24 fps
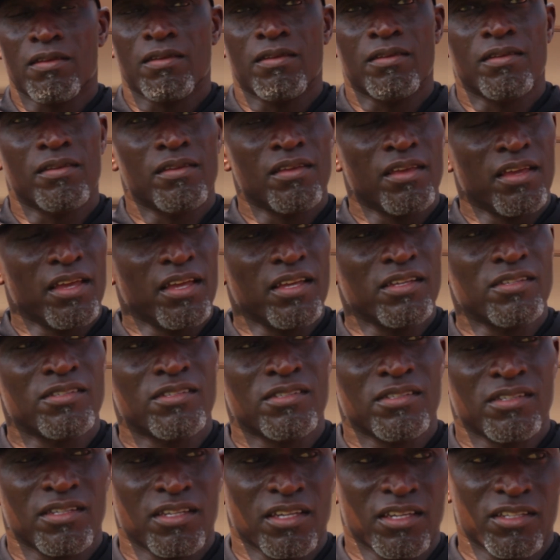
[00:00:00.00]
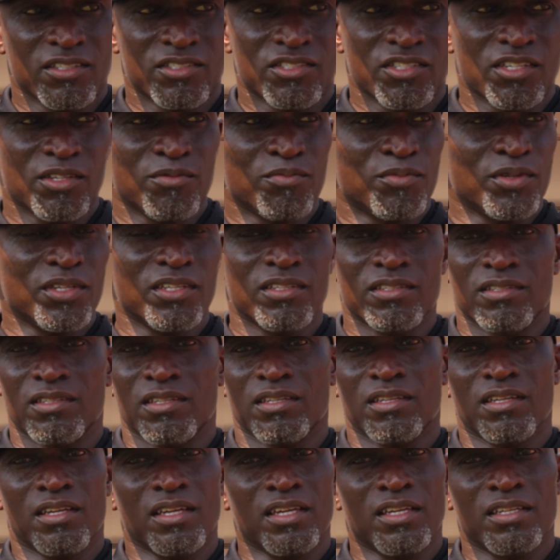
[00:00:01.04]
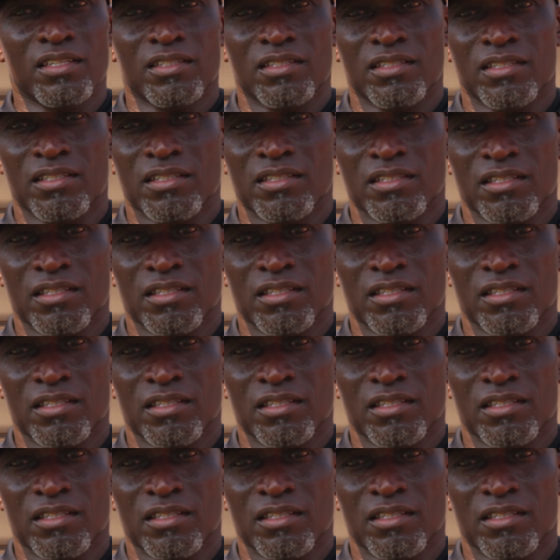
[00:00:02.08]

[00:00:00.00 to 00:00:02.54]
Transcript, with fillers: he was on that ballot, right?